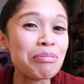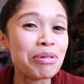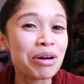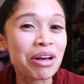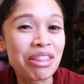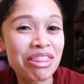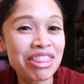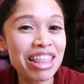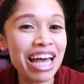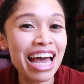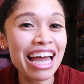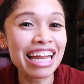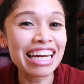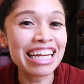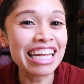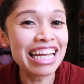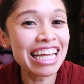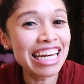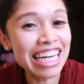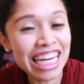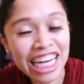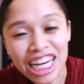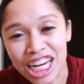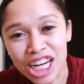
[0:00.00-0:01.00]
put that
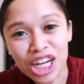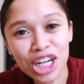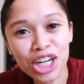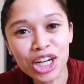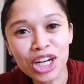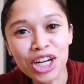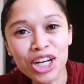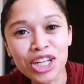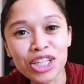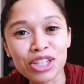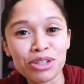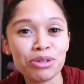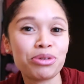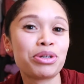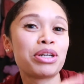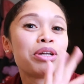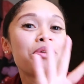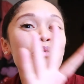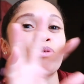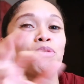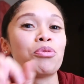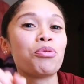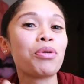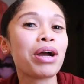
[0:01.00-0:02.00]
in here. You
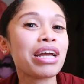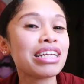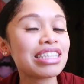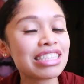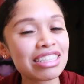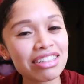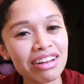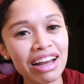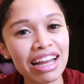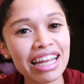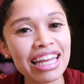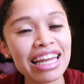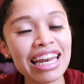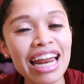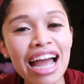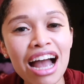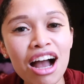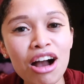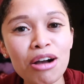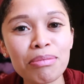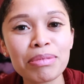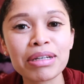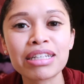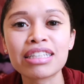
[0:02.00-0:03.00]
can wait till I get
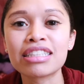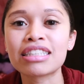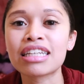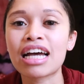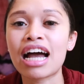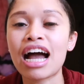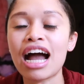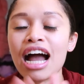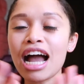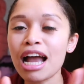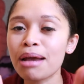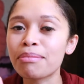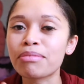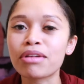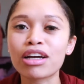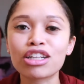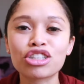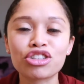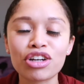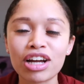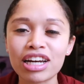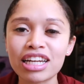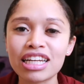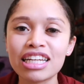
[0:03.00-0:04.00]
out because I'm not
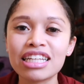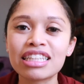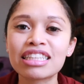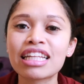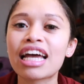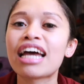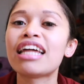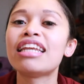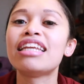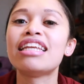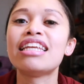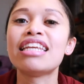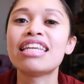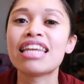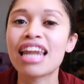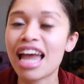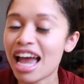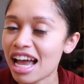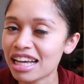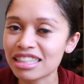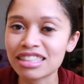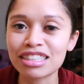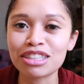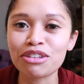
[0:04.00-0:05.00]
trying to eat that
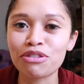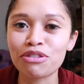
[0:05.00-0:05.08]
nasty